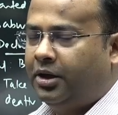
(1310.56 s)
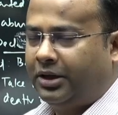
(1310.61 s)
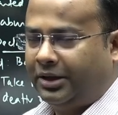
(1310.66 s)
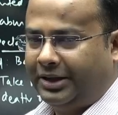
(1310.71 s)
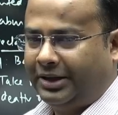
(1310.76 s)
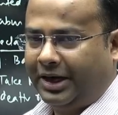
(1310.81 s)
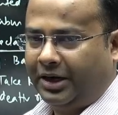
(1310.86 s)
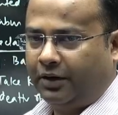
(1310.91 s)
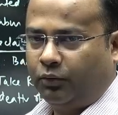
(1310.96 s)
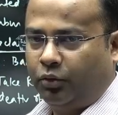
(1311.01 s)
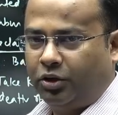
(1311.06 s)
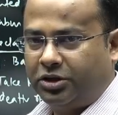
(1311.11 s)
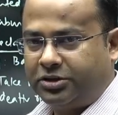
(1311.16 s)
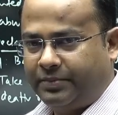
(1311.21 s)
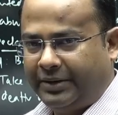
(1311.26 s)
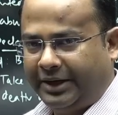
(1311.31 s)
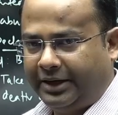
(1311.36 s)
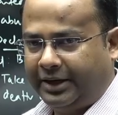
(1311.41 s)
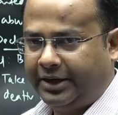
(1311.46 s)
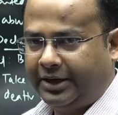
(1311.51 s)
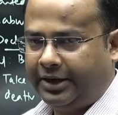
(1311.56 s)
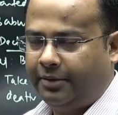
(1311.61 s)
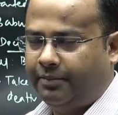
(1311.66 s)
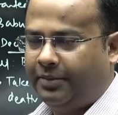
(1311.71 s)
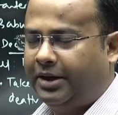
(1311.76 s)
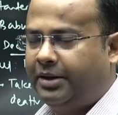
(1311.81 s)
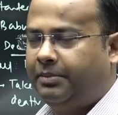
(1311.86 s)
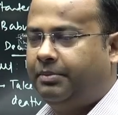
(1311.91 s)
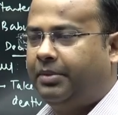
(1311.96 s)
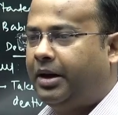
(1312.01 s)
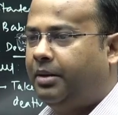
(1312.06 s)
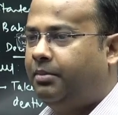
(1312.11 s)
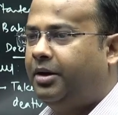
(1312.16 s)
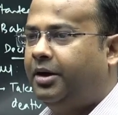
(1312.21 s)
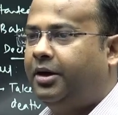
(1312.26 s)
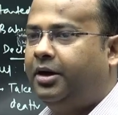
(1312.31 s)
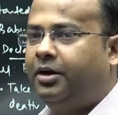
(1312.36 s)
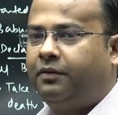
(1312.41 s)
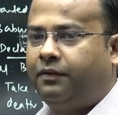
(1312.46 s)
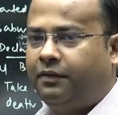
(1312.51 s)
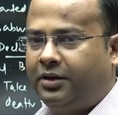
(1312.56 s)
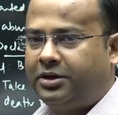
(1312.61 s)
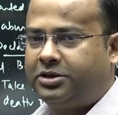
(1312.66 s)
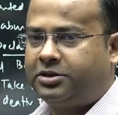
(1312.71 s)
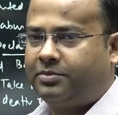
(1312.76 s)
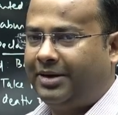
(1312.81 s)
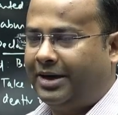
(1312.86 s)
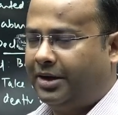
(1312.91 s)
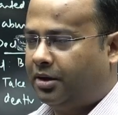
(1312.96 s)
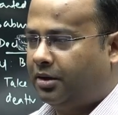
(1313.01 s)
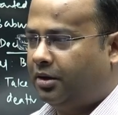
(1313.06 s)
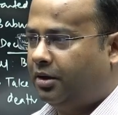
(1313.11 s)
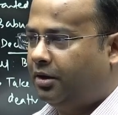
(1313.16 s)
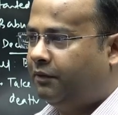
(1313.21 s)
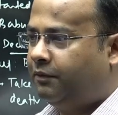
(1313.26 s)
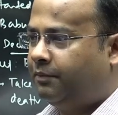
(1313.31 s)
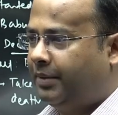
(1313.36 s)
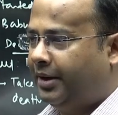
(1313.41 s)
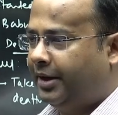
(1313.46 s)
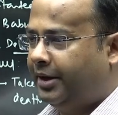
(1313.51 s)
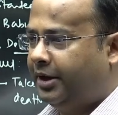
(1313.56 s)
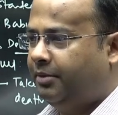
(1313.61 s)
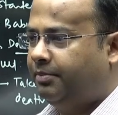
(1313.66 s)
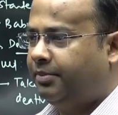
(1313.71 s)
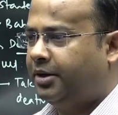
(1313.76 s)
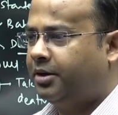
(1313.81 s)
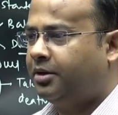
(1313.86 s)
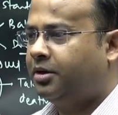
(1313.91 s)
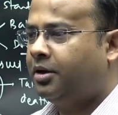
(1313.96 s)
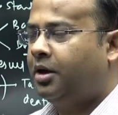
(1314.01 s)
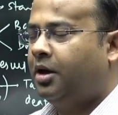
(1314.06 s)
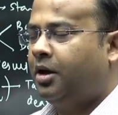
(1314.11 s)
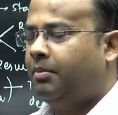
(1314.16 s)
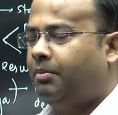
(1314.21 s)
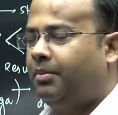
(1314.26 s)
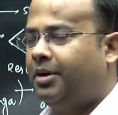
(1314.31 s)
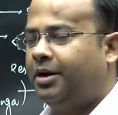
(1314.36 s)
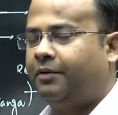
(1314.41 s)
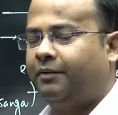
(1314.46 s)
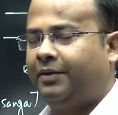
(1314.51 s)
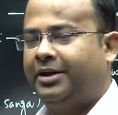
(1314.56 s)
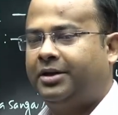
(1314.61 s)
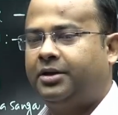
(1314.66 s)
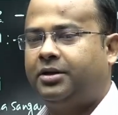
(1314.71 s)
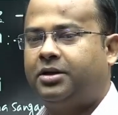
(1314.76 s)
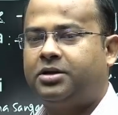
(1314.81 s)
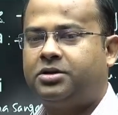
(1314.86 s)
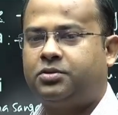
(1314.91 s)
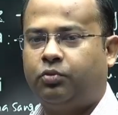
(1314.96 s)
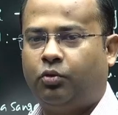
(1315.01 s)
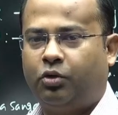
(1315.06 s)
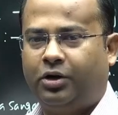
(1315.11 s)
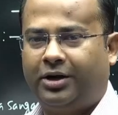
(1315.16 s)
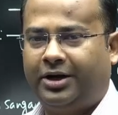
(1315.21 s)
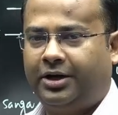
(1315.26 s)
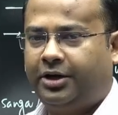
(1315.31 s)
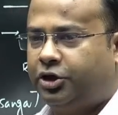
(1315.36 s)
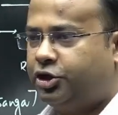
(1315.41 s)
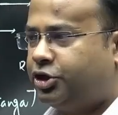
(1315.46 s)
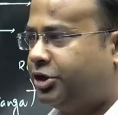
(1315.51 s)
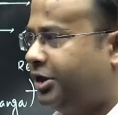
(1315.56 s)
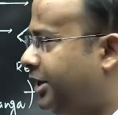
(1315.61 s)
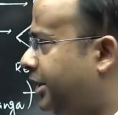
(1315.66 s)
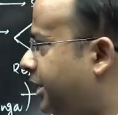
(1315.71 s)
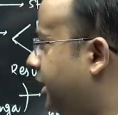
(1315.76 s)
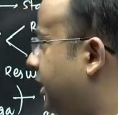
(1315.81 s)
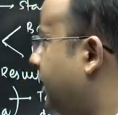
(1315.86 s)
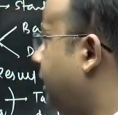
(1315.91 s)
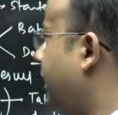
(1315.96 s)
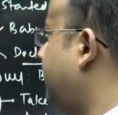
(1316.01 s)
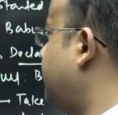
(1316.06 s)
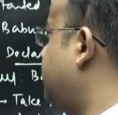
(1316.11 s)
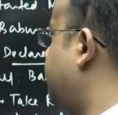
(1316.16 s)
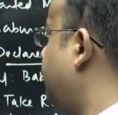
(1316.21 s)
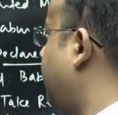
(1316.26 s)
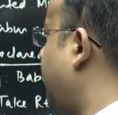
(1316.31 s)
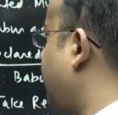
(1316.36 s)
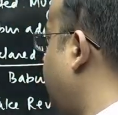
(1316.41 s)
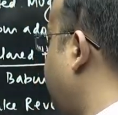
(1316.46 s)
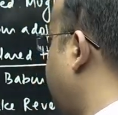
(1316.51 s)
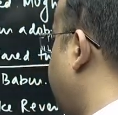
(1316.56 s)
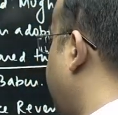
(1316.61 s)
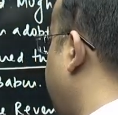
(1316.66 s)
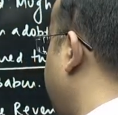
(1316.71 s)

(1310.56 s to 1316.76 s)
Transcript: that was being did by Babur in first battle of Panipat. But when this war initiated, guys, Babur